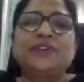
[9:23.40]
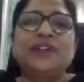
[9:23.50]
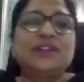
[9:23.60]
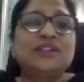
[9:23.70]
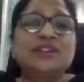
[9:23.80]

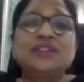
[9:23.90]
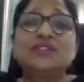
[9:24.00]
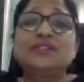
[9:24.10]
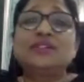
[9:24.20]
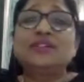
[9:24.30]
And another
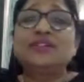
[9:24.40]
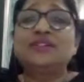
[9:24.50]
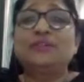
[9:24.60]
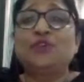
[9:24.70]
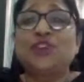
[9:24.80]
concern
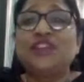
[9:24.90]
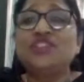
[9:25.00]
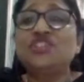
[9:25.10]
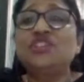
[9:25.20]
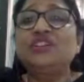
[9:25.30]
is the
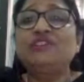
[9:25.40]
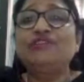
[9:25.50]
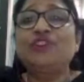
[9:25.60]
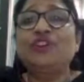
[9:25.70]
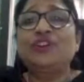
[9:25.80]
potential
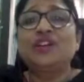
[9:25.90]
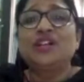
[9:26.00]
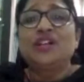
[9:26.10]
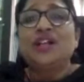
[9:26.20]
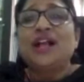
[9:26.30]
for
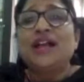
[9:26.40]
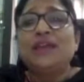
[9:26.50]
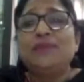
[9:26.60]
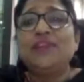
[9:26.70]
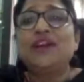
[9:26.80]

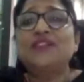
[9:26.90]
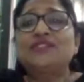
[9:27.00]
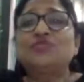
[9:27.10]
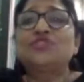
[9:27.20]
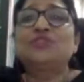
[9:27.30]

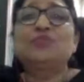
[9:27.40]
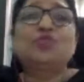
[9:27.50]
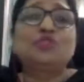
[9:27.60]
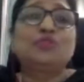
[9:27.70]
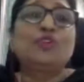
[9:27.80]
IPRs to
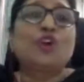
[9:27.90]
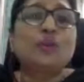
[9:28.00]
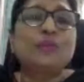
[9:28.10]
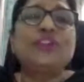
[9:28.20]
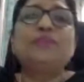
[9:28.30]
support
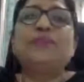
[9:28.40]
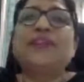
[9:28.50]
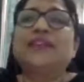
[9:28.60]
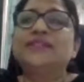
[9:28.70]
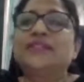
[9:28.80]
monopoly
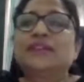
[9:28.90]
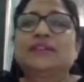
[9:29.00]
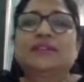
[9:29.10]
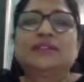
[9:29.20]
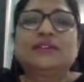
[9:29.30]
pricing.
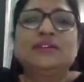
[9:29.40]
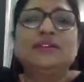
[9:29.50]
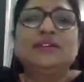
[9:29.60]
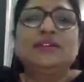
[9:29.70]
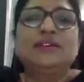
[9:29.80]

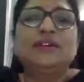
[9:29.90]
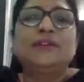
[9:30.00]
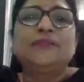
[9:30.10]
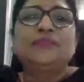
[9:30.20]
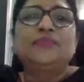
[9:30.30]

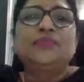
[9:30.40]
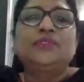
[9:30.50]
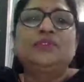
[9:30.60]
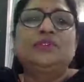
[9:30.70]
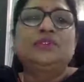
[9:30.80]

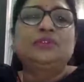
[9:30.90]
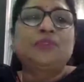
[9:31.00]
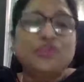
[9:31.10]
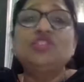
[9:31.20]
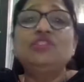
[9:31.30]
The
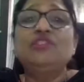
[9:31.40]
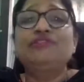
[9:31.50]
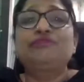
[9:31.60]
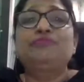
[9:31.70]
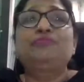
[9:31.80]
provision
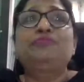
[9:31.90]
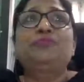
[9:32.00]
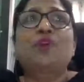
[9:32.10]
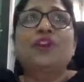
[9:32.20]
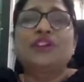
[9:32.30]
of
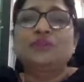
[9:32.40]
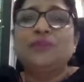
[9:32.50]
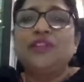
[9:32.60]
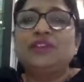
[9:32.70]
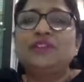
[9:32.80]
product
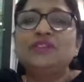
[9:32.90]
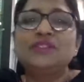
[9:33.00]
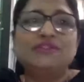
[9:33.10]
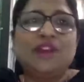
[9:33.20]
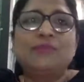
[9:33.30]
patents
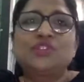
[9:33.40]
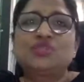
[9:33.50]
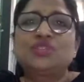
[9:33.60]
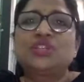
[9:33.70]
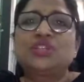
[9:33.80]
in
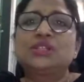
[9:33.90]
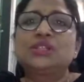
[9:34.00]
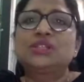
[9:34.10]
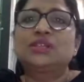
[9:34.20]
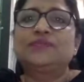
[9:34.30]

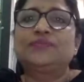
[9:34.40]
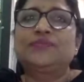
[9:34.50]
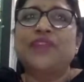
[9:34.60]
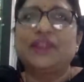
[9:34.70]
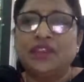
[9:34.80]
pharmaceuticals,
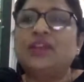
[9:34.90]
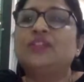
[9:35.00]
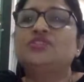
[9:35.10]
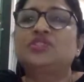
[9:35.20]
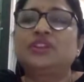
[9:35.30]

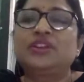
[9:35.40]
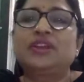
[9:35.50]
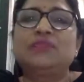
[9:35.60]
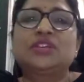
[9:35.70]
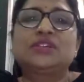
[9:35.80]
agricultural
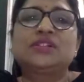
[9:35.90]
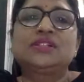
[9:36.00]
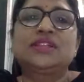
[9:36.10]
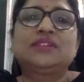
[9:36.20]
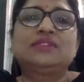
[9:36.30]

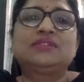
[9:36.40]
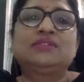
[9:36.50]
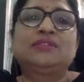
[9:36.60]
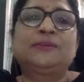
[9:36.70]
chemicals, and